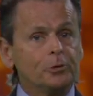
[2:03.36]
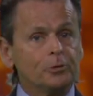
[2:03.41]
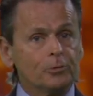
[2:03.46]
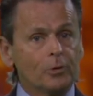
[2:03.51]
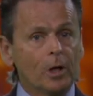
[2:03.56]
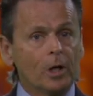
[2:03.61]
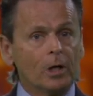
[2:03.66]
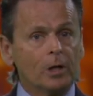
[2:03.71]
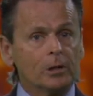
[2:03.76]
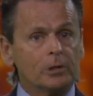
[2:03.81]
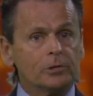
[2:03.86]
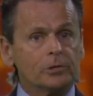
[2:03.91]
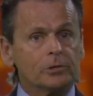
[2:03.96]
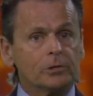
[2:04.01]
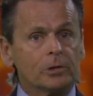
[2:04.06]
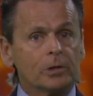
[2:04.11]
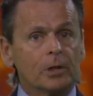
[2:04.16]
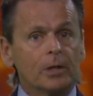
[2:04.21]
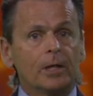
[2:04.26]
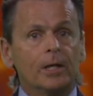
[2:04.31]

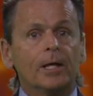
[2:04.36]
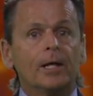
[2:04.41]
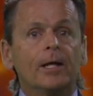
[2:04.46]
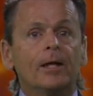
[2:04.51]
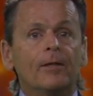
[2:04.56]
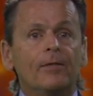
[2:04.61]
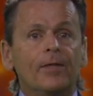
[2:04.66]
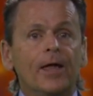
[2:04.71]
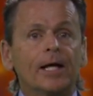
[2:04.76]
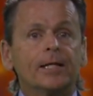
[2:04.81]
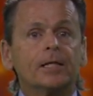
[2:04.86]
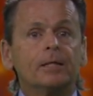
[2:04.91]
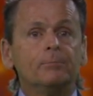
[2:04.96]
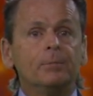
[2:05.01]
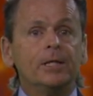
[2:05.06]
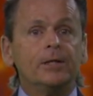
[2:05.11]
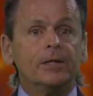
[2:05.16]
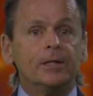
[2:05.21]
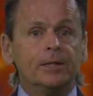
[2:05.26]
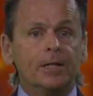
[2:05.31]
drugs, that can
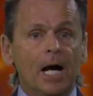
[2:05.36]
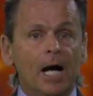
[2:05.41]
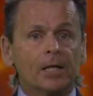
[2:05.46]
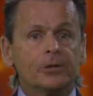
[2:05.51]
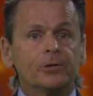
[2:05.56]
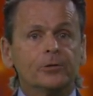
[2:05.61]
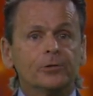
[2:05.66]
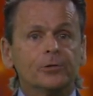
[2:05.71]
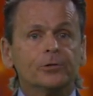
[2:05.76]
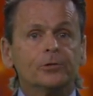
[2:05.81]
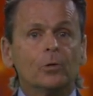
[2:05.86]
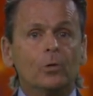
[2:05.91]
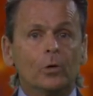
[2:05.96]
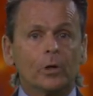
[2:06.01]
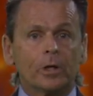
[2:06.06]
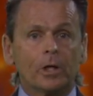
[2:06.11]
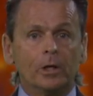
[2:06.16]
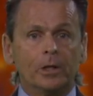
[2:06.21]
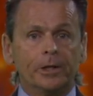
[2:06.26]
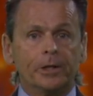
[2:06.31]
be the doctors or
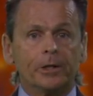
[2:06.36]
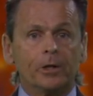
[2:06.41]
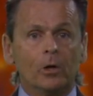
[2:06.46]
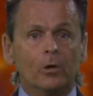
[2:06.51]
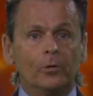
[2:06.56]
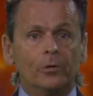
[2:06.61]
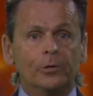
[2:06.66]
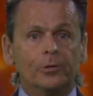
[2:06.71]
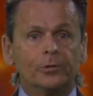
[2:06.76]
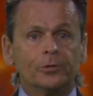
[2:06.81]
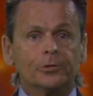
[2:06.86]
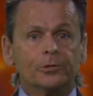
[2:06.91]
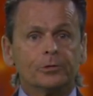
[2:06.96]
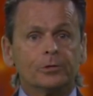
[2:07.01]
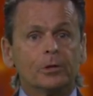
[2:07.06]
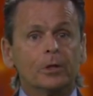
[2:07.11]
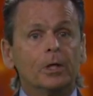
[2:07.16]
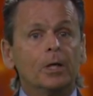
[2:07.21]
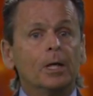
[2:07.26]
clinic owners,